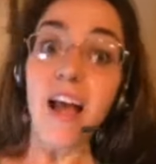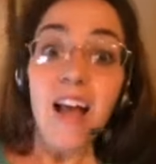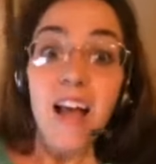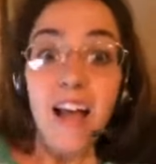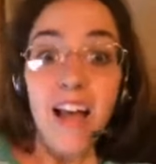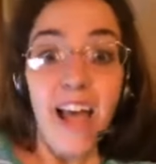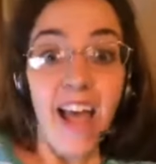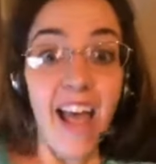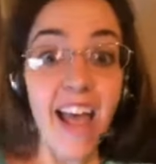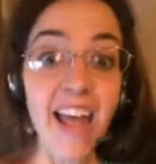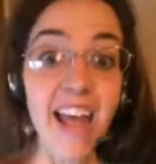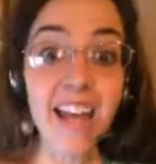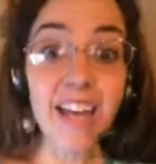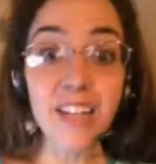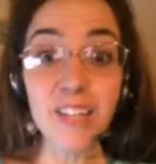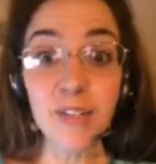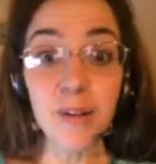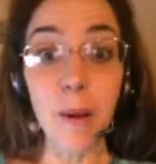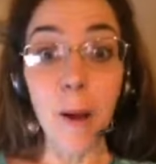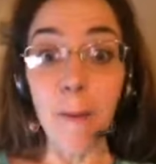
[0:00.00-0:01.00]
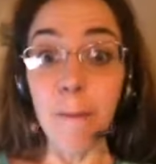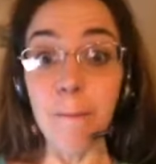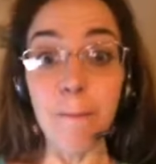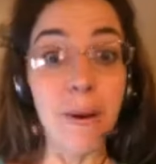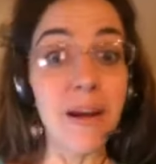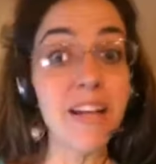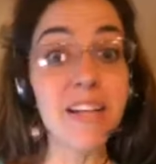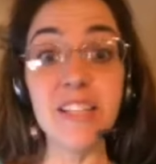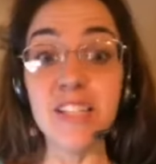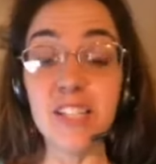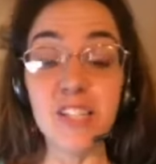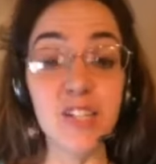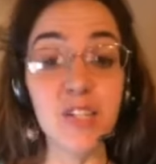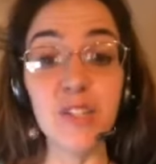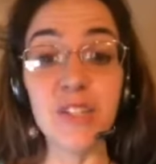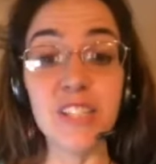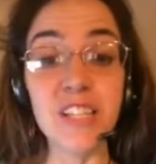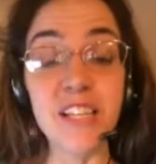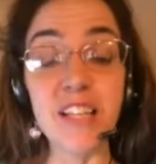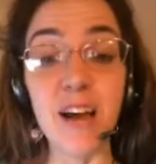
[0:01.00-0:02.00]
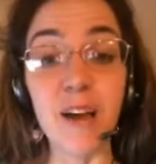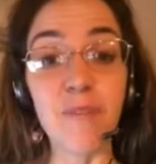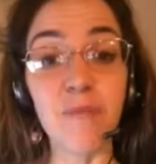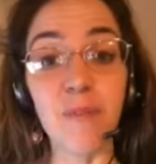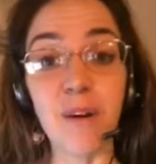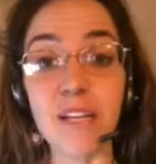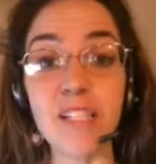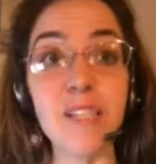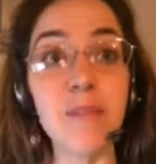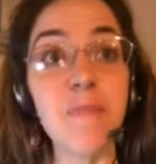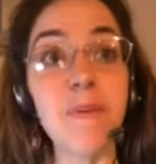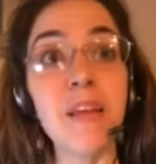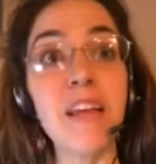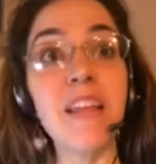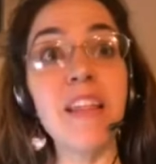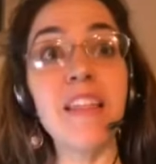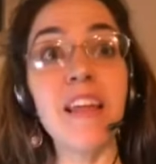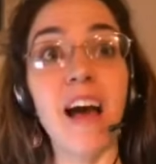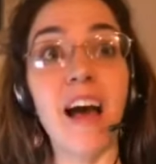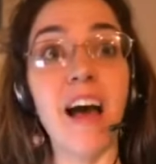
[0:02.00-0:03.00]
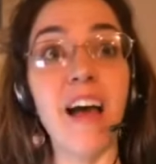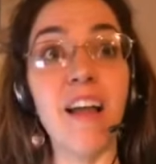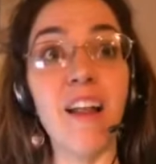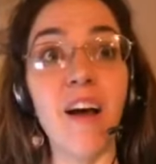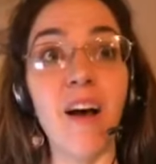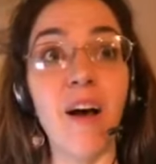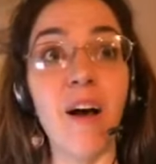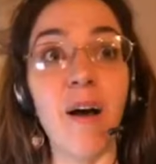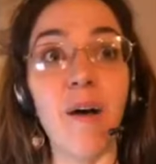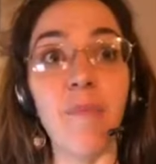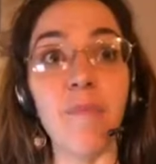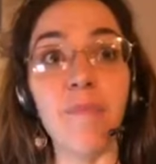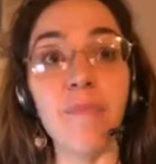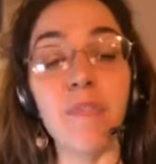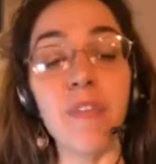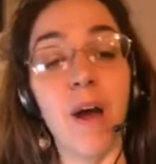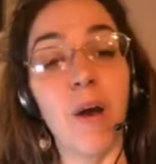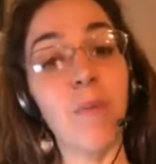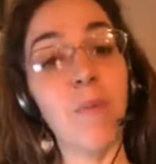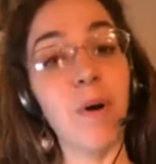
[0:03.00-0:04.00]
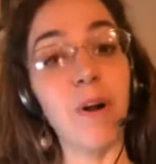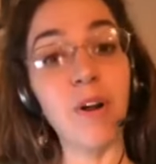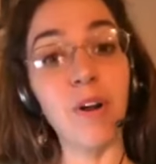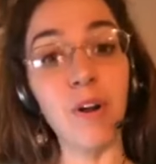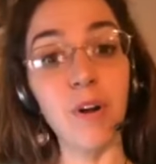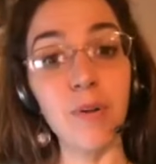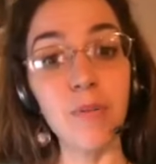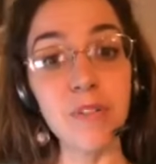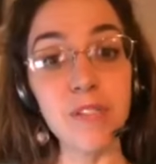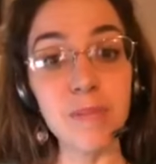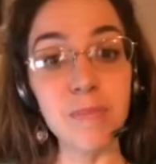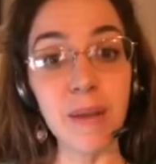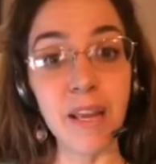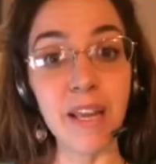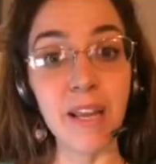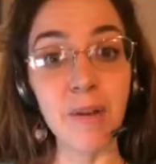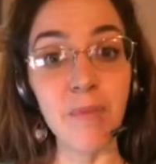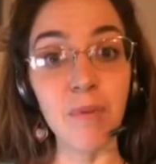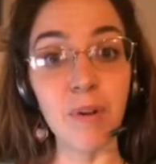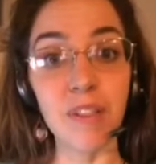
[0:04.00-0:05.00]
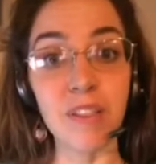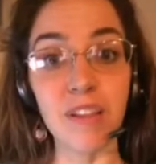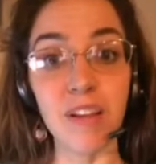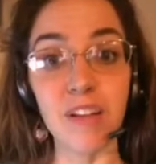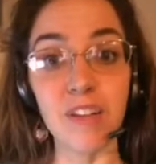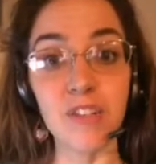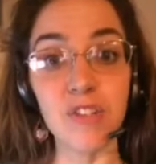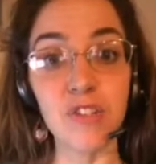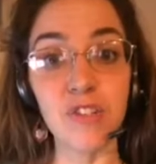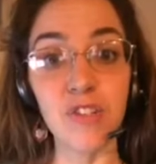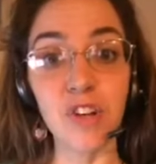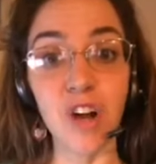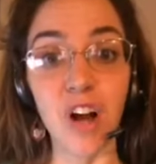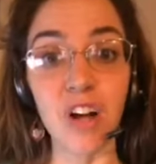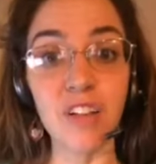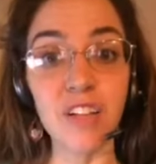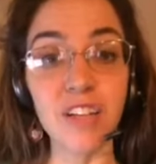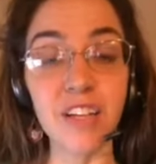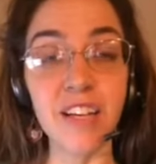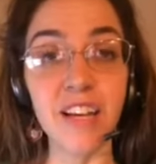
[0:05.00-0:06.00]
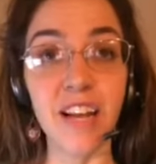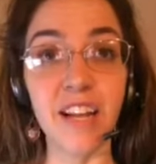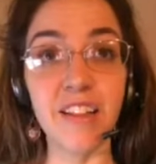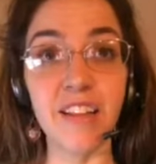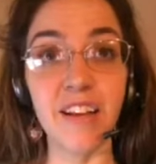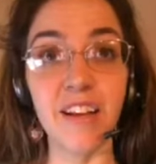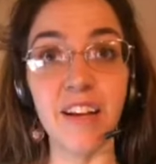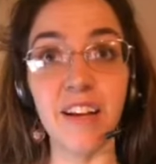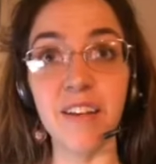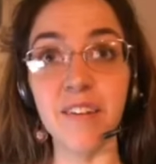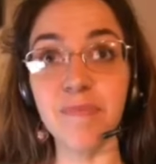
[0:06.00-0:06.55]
hey, but did you see that recipe that that one girl was making with the chocolate and the